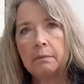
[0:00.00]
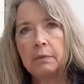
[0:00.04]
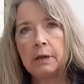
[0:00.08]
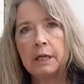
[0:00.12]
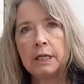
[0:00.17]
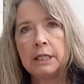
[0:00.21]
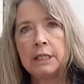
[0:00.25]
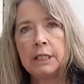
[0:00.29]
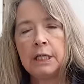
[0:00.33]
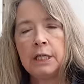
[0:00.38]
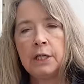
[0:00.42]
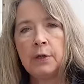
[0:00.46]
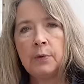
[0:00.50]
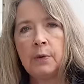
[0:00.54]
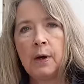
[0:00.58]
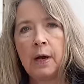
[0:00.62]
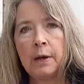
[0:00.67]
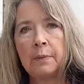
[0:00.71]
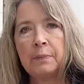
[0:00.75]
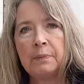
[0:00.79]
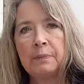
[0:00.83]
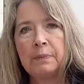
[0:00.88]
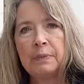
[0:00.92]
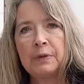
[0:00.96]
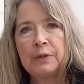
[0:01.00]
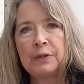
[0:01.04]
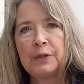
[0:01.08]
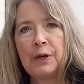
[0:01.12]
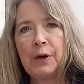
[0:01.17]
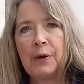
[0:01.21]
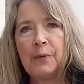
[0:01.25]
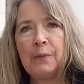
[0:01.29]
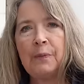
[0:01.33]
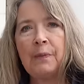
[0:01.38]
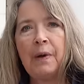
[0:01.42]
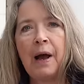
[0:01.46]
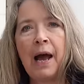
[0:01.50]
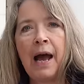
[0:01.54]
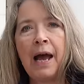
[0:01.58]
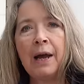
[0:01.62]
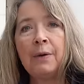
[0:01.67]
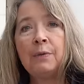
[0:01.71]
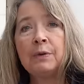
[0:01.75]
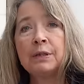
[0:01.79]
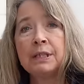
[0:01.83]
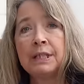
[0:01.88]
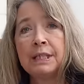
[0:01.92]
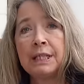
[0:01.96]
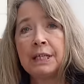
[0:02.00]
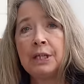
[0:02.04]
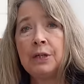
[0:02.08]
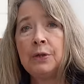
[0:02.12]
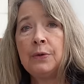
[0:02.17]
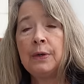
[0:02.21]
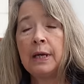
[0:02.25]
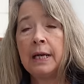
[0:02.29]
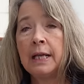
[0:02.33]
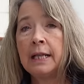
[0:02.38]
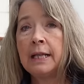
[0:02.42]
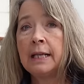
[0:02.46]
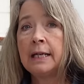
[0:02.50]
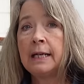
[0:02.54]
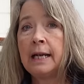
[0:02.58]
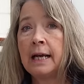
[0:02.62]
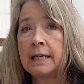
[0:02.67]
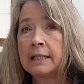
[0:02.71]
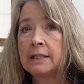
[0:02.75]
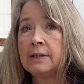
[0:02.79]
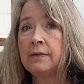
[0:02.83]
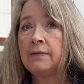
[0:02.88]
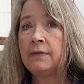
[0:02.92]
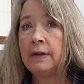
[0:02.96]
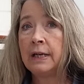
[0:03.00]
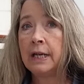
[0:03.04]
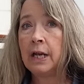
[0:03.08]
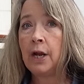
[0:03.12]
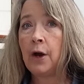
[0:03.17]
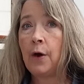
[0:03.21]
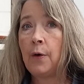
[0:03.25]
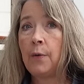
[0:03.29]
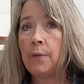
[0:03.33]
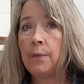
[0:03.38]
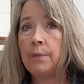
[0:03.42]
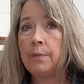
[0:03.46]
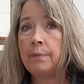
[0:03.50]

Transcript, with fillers: continue on. So I will see you in the next video.